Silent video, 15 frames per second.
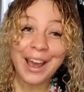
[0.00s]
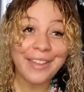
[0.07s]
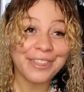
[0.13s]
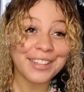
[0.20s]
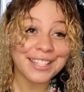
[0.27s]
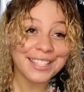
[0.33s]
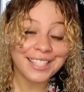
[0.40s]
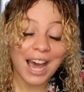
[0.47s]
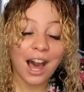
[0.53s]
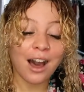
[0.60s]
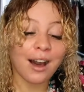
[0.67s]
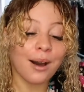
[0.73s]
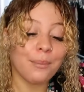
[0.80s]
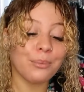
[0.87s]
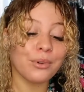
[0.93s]
at the
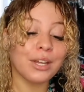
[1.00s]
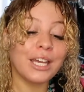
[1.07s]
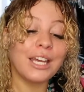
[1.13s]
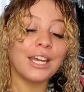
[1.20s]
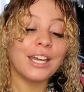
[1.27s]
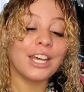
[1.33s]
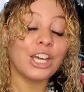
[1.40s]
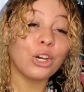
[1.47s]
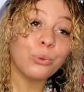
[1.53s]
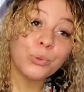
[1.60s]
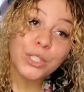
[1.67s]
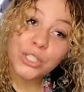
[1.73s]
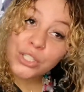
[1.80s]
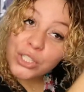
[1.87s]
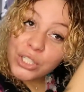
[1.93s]
top, it
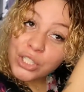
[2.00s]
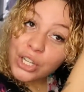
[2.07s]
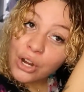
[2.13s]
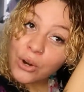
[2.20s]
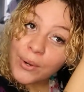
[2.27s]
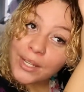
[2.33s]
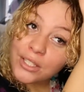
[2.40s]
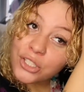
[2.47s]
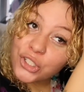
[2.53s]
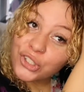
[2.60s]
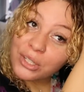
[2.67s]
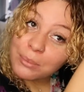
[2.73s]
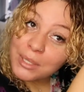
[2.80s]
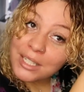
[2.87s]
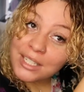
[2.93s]
was so
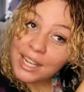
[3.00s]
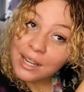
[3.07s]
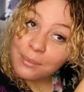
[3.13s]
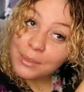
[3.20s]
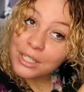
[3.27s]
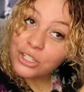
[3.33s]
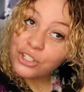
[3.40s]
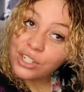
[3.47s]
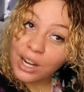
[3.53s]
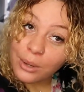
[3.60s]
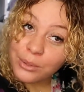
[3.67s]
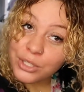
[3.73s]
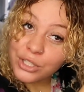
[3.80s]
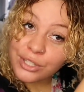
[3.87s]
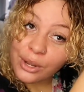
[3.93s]
extremely damaged, and I
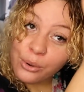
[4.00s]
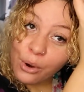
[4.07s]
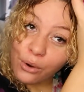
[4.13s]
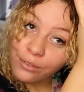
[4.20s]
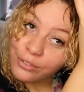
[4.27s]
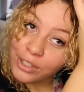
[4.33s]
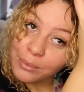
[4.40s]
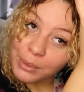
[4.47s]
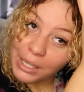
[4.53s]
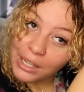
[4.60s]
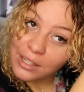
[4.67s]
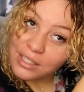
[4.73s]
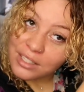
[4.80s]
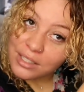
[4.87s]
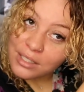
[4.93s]
was so over it
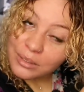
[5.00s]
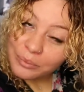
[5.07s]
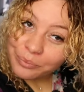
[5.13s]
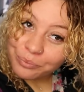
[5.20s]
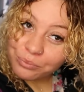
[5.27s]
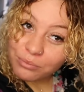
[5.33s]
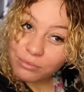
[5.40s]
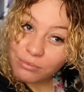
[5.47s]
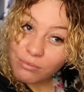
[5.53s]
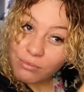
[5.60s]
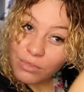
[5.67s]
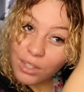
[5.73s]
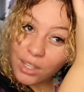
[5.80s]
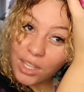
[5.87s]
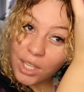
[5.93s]
because
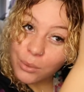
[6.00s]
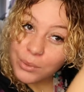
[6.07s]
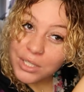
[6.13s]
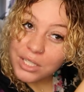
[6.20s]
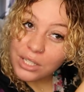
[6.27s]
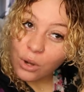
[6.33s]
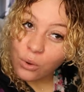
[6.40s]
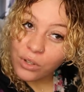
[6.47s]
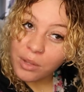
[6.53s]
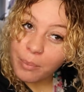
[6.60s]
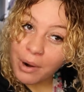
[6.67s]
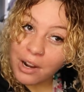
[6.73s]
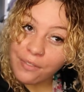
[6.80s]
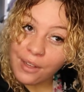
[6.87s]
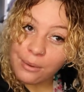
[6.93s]
it was the only
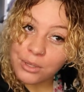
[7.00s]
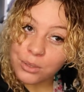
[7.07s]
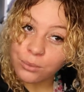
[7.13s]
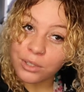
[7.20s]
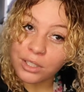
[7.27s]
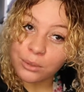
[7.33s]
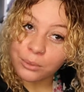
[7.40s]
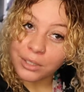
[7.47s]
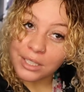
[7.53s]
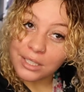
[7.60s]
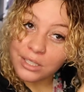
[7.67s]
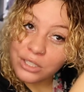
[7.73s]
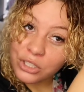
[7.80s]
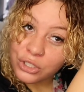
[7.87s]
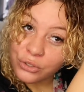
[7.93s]
part that was really
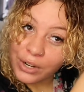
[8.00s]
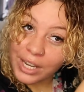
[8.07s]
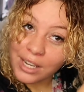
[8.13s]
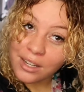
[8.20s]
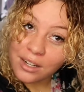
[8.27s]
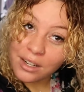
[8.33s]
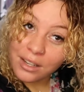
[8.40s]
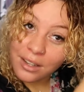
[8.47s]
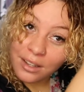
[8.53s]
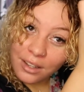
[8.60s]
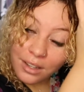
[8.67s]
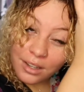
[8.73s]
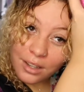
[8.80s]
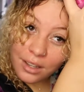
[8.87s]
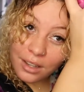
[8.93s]
straight
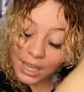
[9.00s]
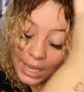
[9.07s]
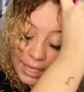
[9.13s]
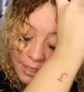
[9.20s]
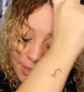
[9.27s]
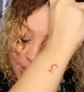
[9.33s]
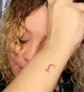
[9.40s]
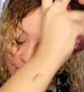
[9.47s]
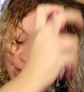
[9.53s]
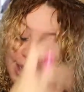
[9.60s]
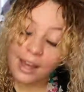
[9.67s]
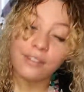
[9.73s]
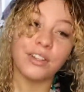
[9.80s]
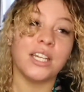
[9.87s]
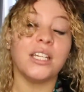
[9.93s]
and didn't
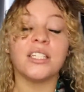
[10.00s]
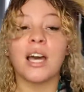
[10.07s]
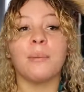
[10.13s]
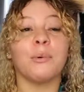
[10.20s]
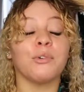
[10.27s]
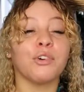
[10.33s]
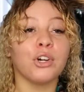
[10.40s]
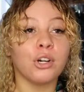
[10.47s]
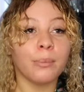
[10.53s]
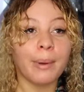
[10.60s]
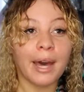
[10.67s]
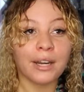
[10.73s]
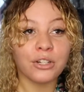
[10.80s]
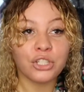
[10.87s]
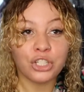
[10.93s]
have any type of curl
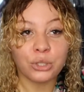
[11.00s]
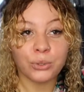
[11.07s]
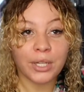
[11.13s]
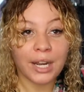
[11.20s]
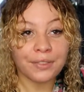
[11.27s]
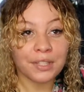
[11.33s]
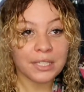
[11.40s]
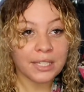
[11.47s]
pattern to it at the